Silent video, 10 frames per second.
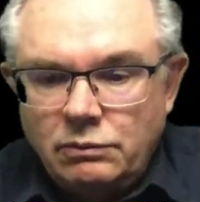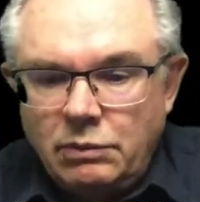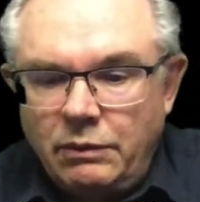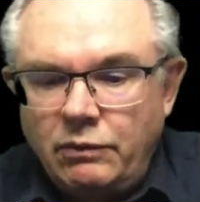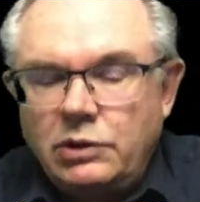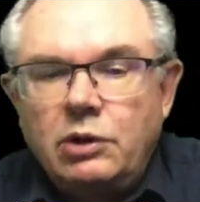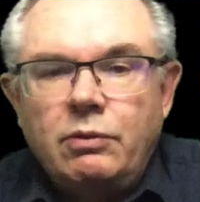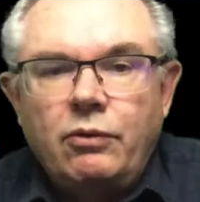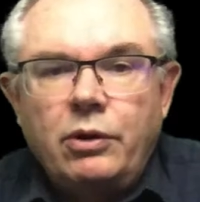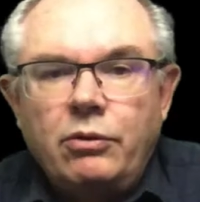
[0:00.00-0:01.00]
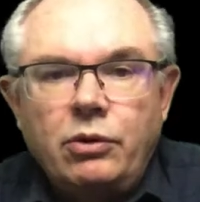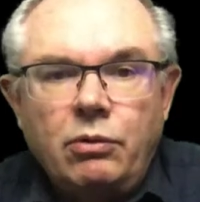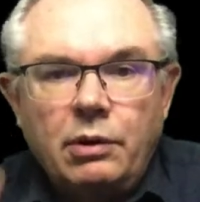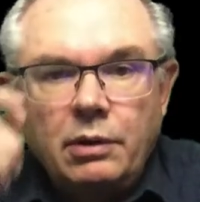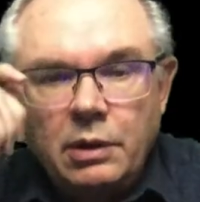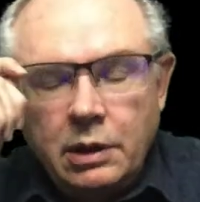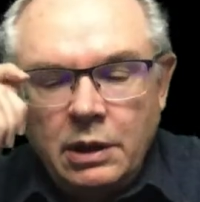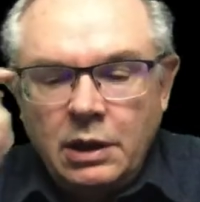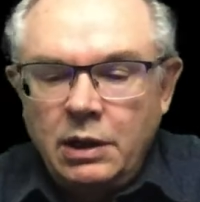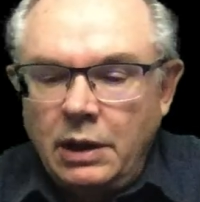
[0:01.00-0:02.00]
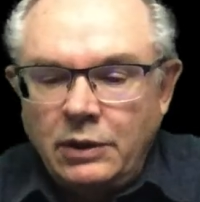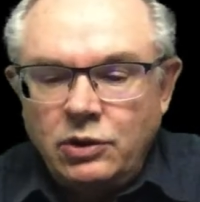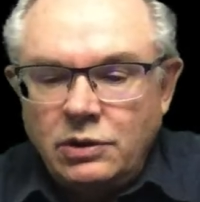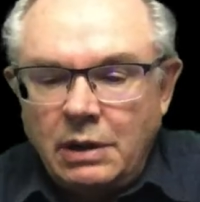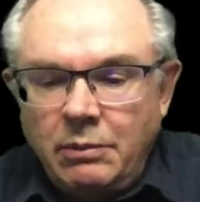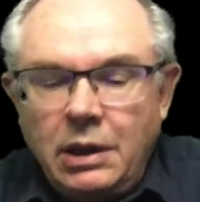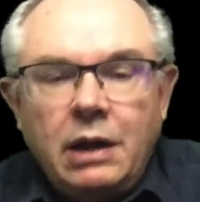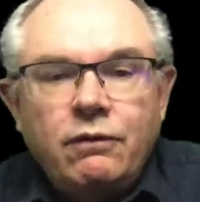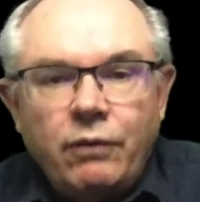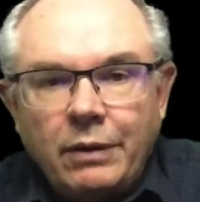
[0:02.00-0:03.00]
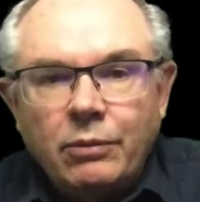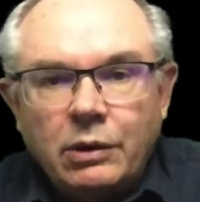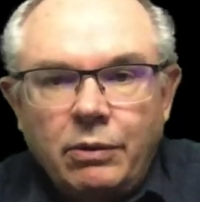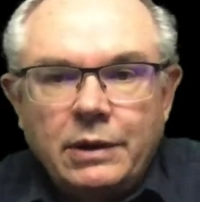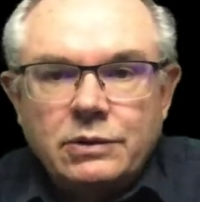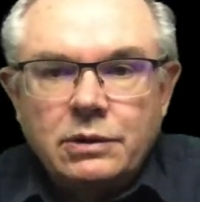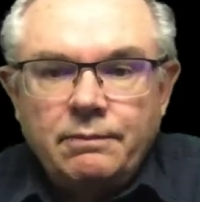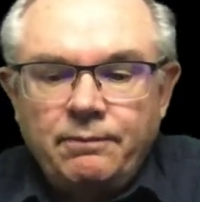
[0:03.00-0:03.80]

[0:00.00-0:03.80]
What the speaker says: I've never seen her before. I don't know her, and she sent me a friend request.